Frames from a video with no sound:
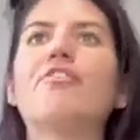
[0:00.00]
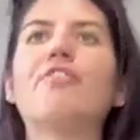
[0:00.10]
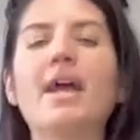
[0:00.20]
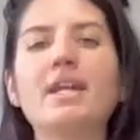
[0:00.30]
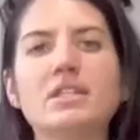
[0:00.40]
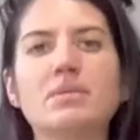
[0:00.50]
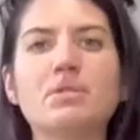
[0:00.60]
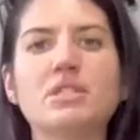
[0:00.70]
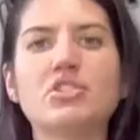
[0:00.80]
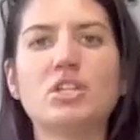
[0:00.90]
Find the
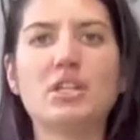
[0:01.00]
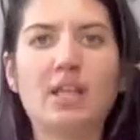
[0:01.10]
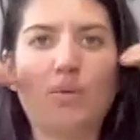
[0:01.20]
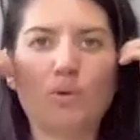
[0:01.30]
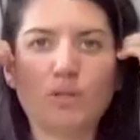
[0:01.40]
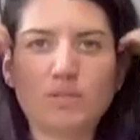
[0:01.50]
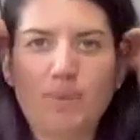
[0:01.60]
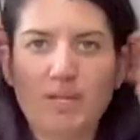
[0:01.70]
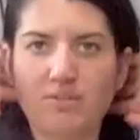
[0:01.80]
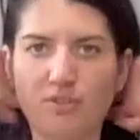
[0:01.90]
position that works
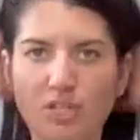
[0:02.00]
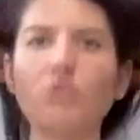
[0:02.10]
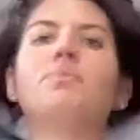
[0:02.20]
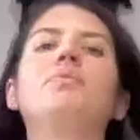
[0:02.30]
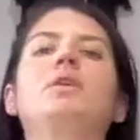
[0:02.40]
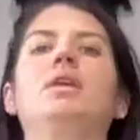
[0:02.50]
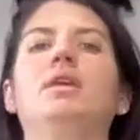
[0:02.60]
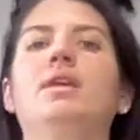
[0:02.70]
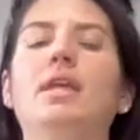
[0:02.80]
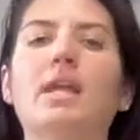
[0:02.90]
best for you
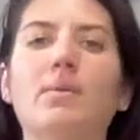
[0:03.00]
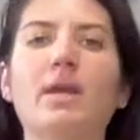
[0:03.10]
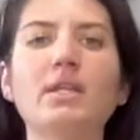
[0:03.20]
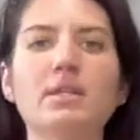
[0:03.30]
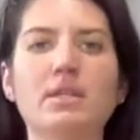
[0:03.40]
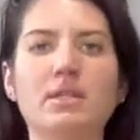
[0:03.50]
and get ready.